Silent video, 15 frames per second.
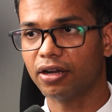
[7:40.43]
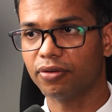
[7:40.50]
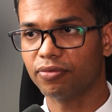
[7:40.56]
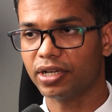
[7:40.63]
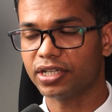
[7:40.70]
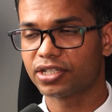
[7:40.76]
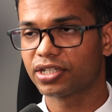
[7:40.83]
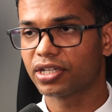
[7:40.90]

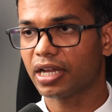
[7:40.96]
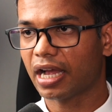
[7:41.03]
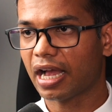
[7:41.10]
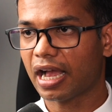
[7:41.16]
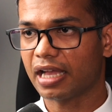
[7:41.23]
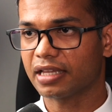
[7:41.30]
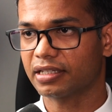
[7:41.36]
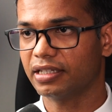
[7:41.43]
which
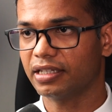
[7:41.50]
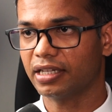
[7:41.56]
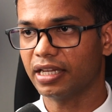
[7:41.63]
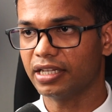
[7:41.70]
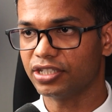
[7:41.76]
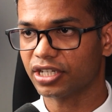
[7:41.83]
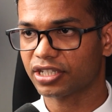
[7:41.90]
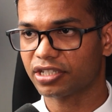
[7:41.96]
has an
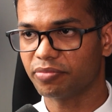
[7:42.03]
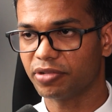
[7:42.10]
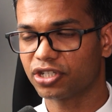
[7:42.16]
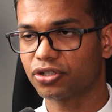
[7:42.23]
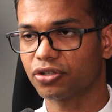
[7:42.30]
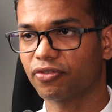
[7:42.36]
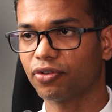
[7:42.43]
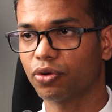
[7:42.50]
injection
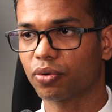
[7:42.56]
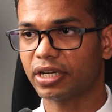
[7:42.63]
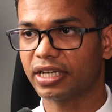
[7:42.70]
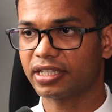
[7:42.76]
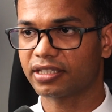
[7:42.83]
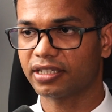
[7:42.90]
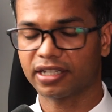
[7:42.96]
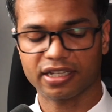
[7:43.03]
mixture of local
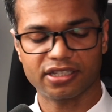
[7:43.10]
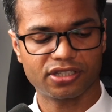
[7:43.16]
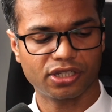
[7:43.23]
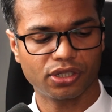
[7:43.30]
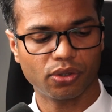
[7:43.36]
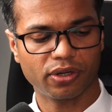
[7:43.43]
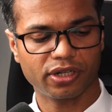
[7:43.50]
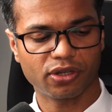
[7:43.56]
anesthetic and
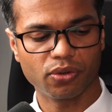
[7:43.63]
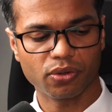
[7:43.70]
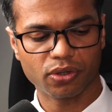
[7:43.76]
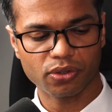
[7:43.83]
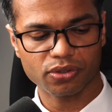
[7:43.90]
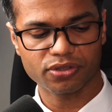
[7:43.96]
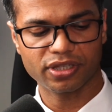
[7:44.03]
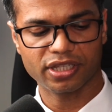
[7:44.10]
steroid, go
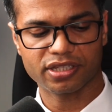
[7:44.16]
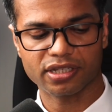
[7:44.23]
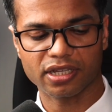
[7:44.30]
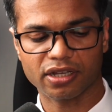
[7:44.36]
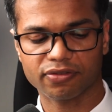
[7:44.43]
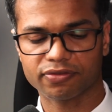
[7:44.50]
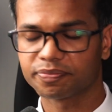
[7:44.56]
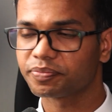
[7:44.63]
close to this
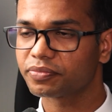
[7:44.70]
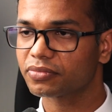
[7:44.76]
nerve,